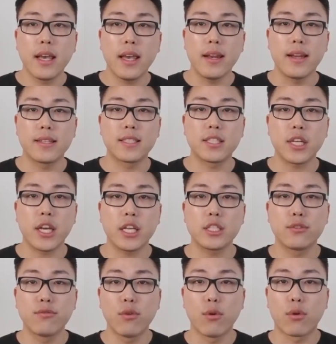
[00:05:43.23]
in
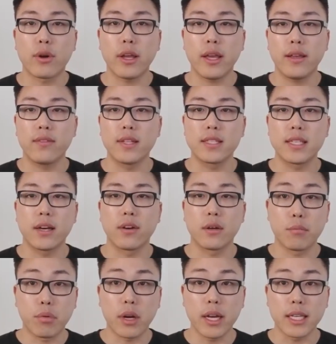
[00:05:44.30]
exchange for a
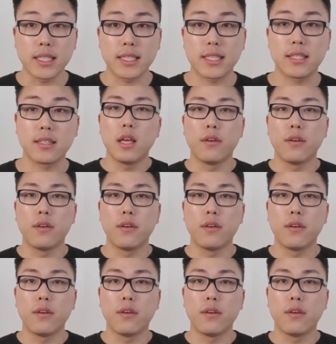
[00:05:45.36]
discounted price.